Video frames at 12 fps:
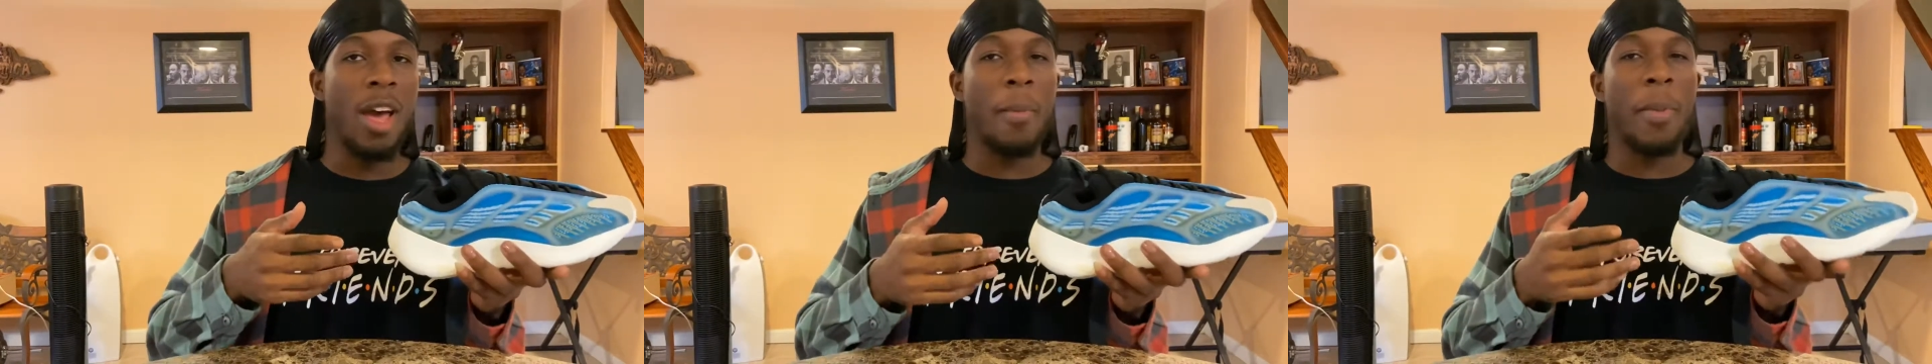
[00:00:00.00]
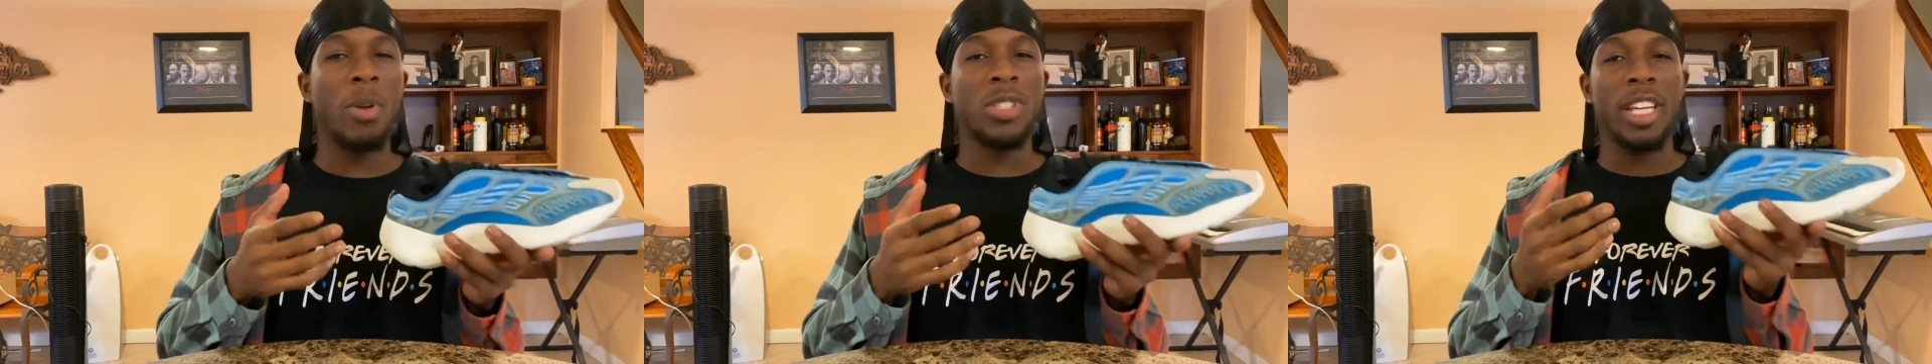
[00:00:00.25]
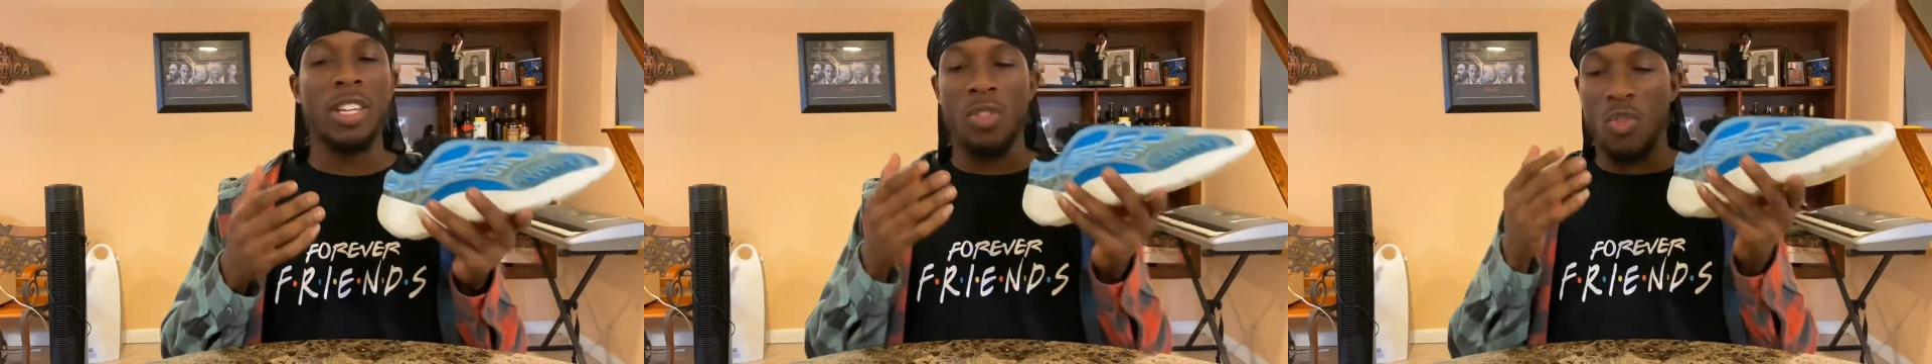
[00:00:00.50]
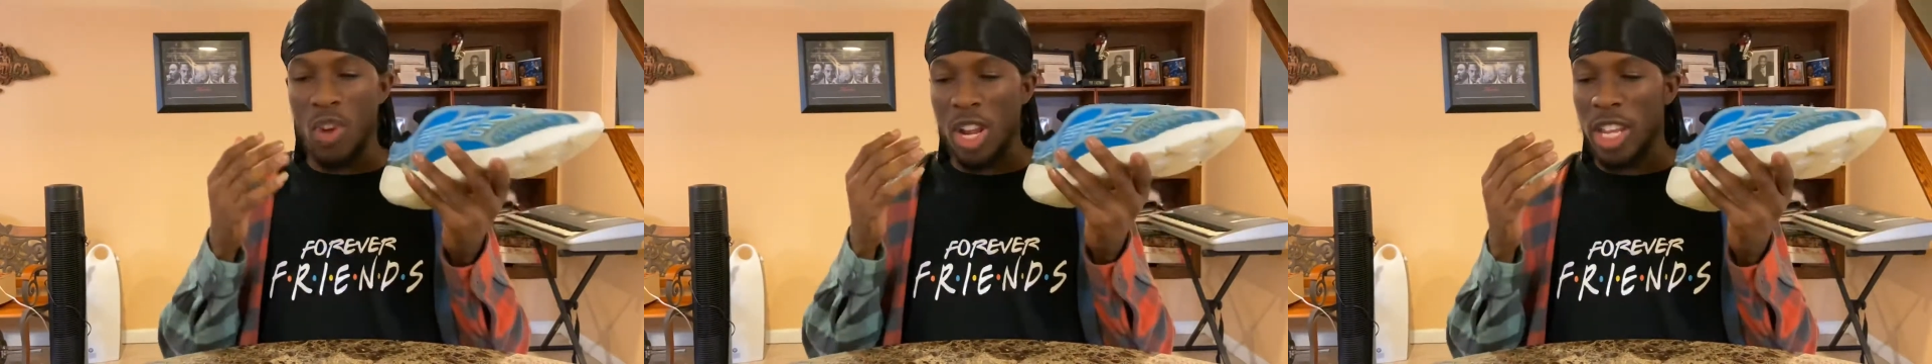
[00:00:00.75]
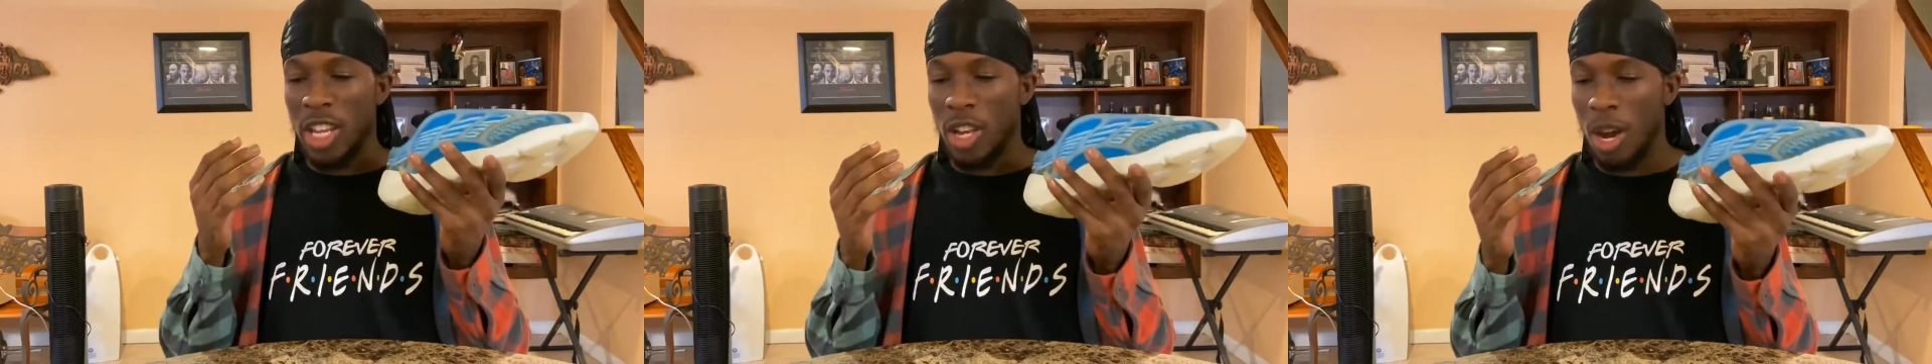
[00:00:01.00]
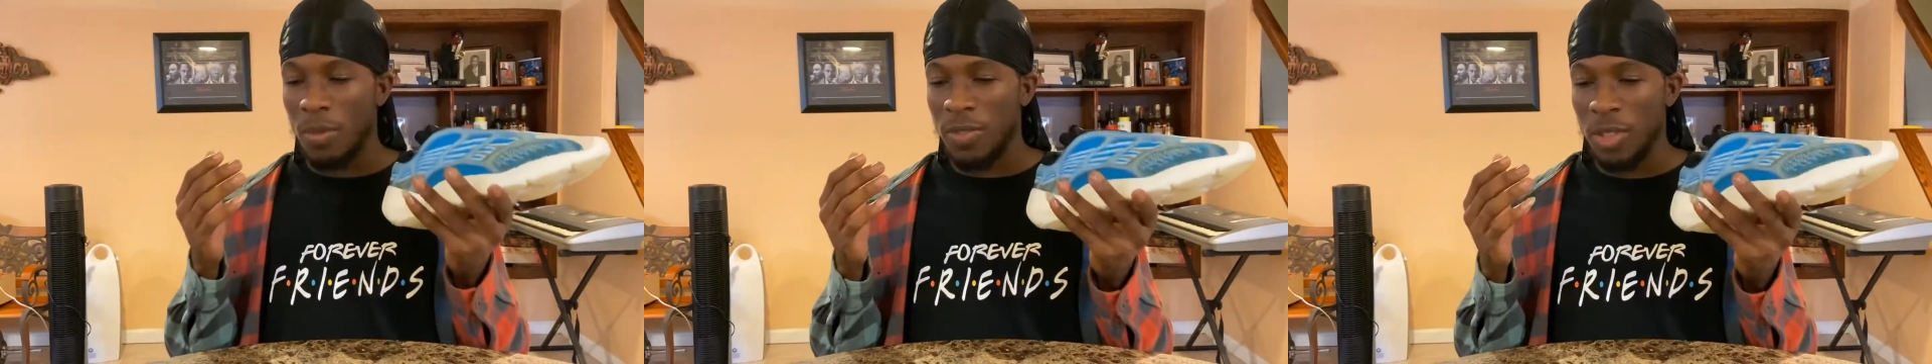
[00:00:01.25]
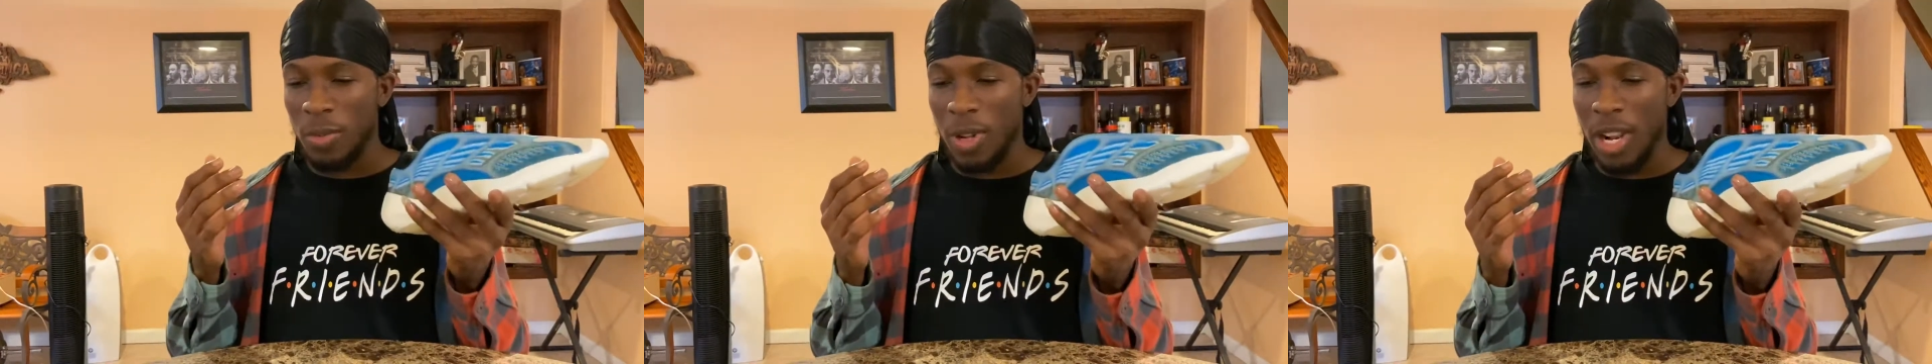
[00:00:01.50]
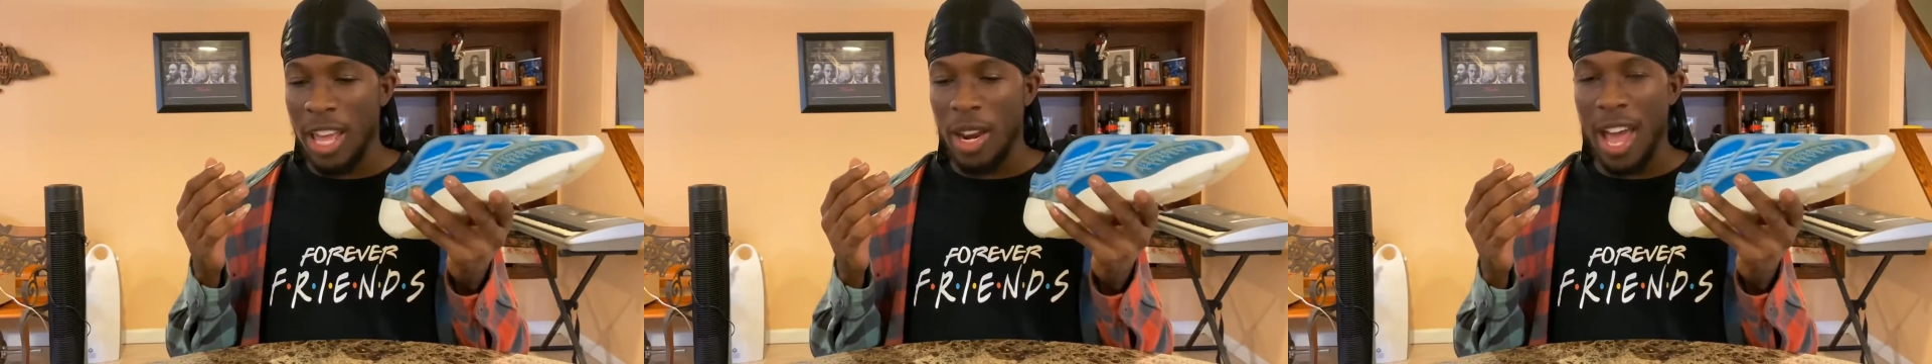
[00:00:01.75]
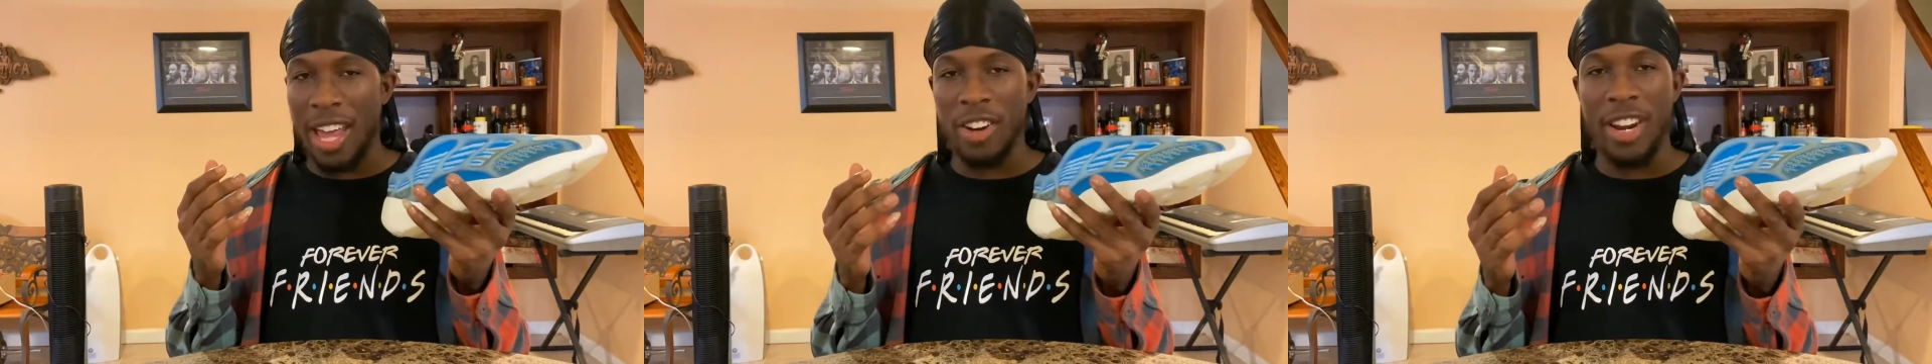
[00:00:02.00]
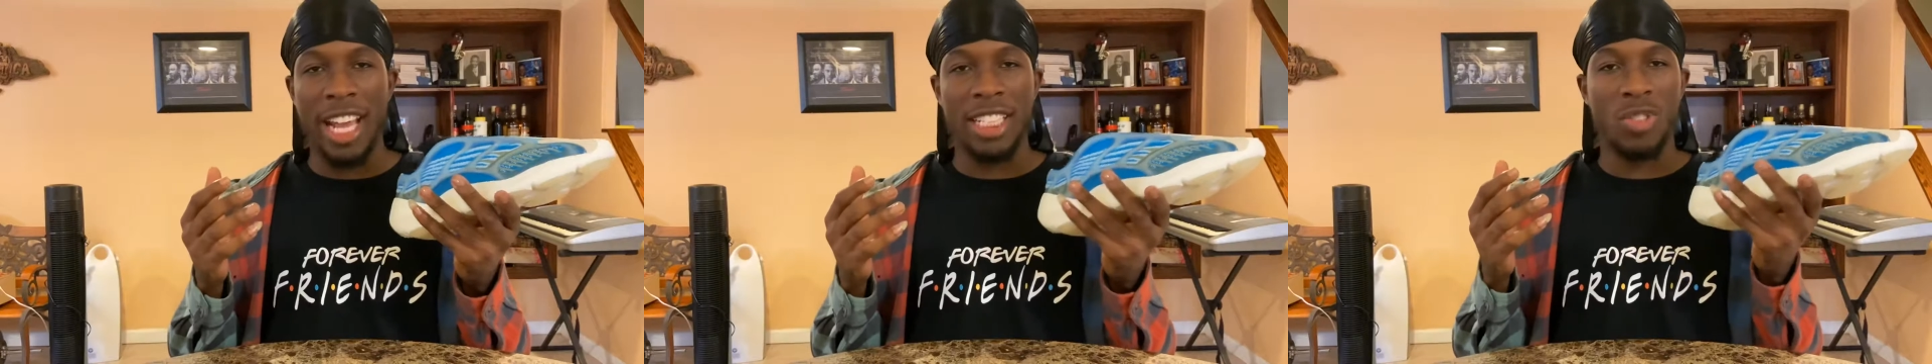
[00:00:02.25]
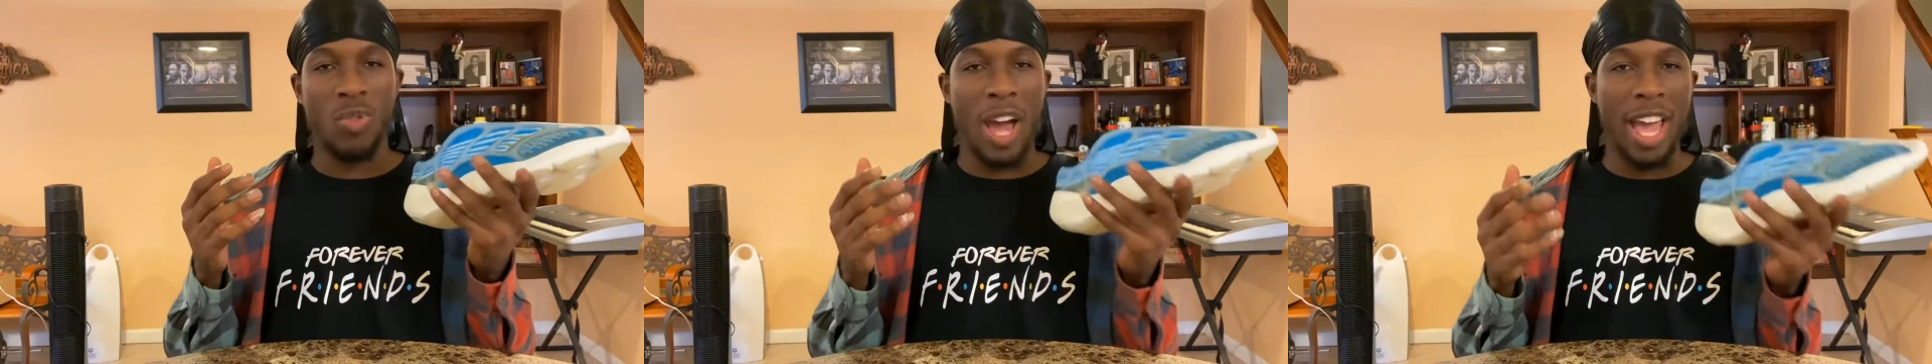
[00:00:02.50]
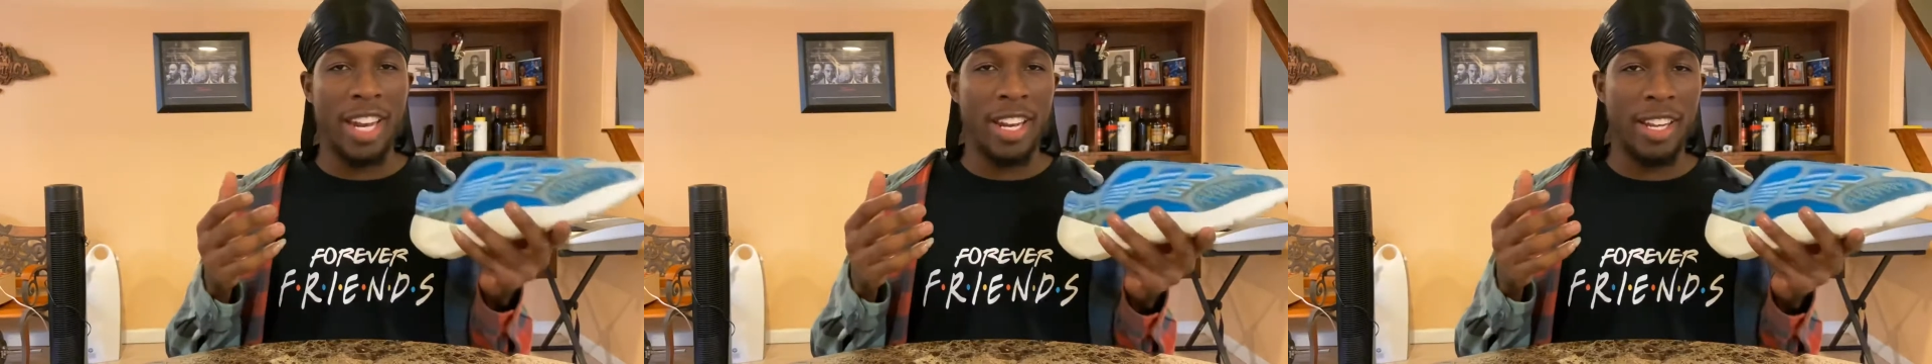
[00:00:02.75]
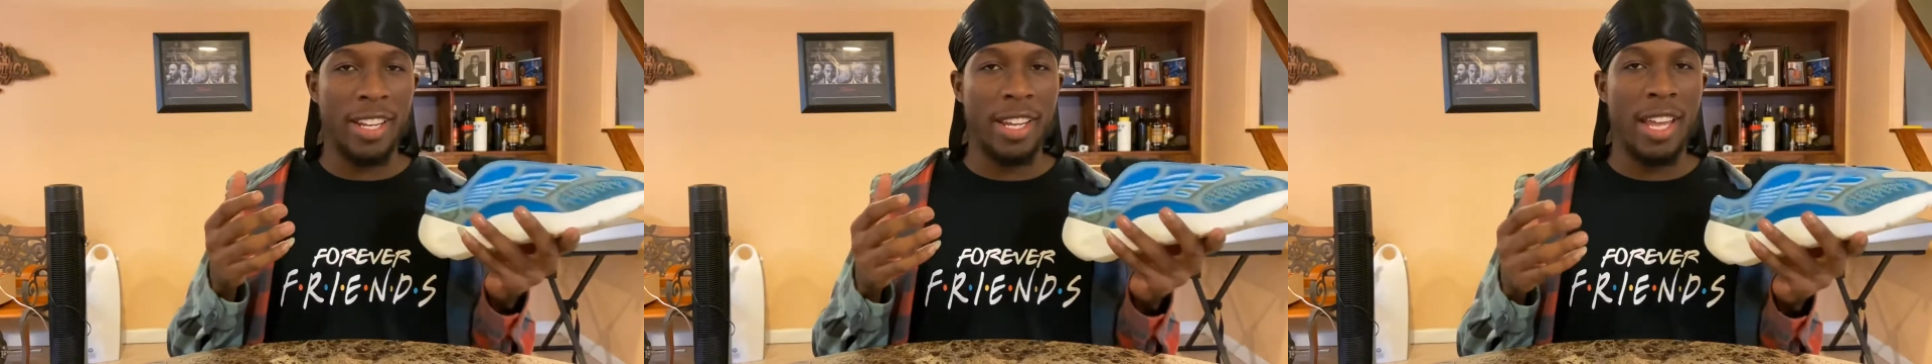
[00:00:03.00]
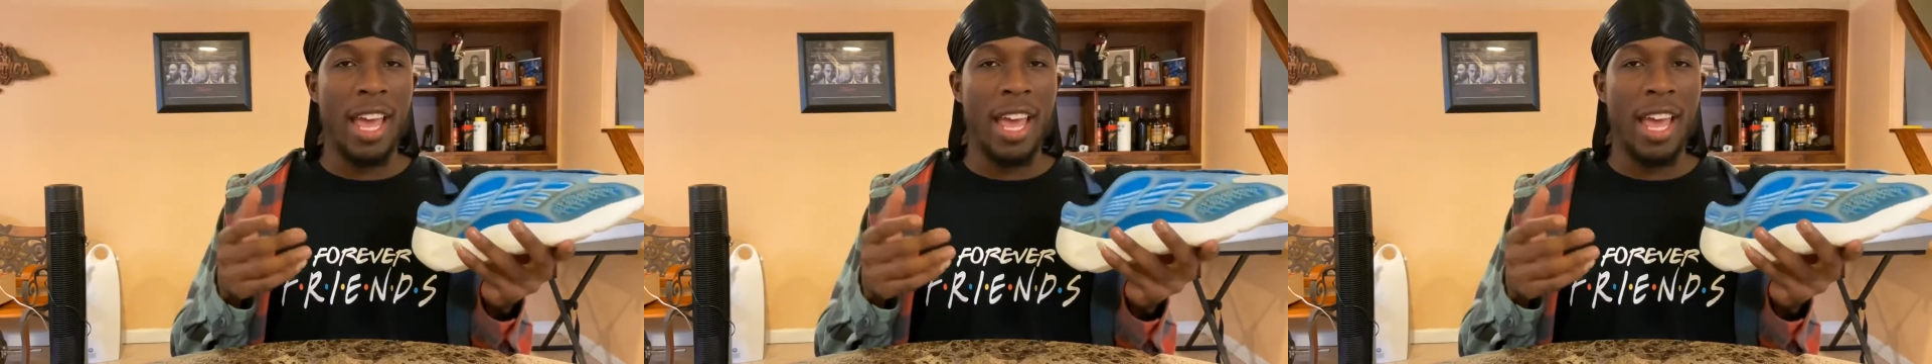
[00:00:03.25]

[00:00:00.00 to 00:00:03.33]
but it was like really comfortable and I had a nice ride in it.